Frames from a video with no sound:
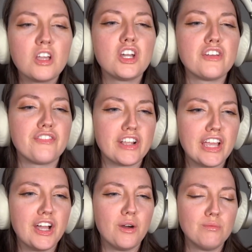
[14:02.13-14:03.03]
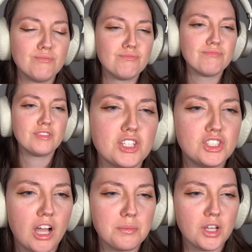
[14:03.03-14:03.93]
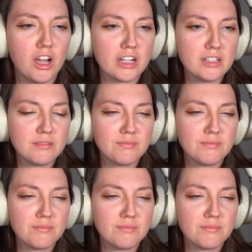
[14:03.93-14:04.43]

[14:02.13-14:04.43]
Good for you. Good job, dog.